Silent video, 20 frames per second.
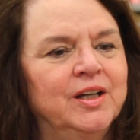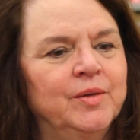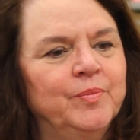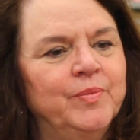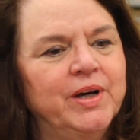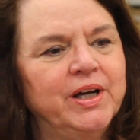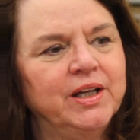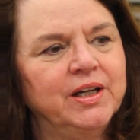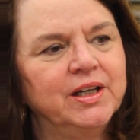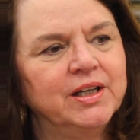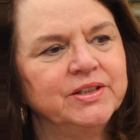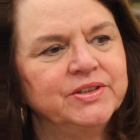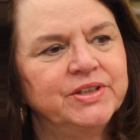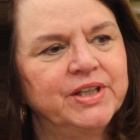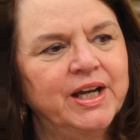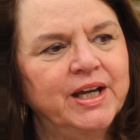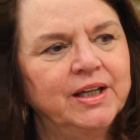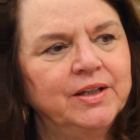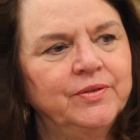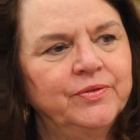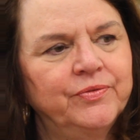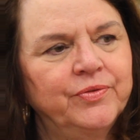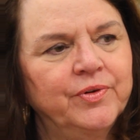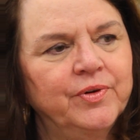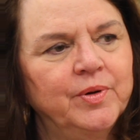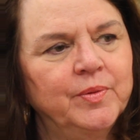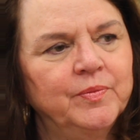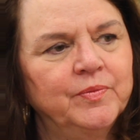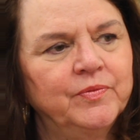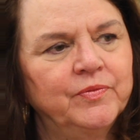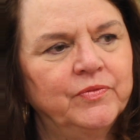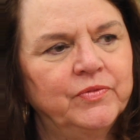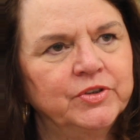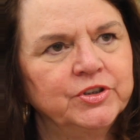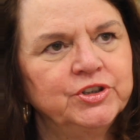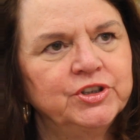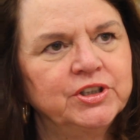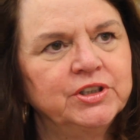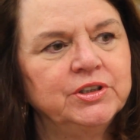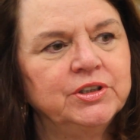But aside from
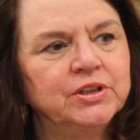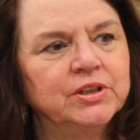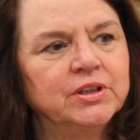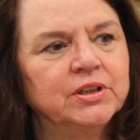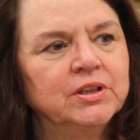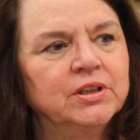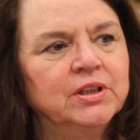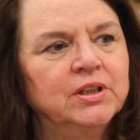Virginia,